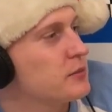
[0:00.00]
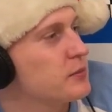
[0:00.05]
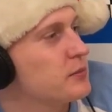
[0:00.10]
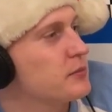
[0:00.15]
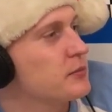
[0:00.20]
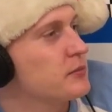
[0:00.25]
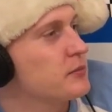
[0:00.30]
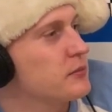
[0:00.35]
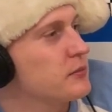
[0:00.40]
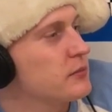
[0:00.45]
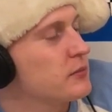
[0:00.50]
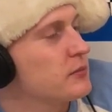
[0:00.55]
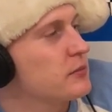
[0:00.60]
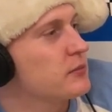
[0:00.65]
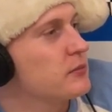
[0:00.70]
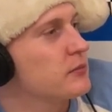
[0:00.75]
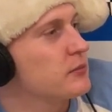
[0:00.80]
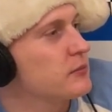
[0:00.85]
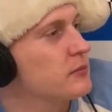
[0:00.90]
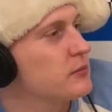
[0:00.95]

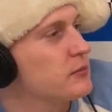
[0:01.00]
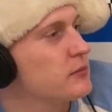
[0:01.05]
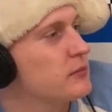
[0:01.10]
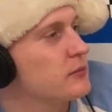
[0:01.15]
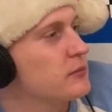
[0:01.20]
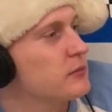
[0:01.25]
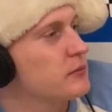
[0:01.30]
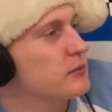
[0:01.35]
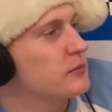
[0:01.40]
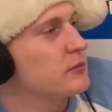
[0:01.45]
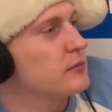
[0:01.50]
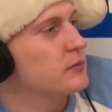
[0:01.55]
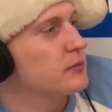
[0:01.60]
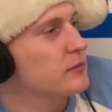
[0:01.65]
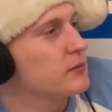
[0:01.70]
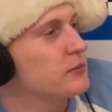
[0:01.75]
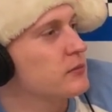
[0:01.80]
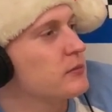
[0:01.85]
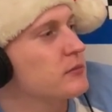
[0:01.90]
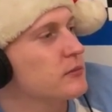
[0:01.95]

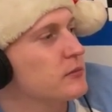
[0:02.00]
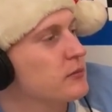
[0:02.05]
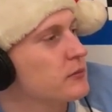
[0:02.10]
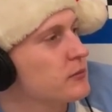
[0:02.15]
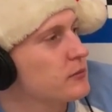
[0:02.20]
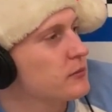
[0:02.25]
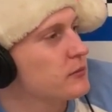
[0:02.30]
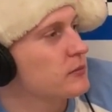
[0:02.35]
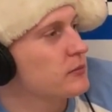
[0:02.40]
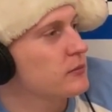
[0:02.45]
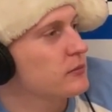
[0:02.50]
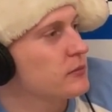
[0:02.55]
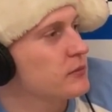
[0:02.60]
No words are spoken by the person on screen.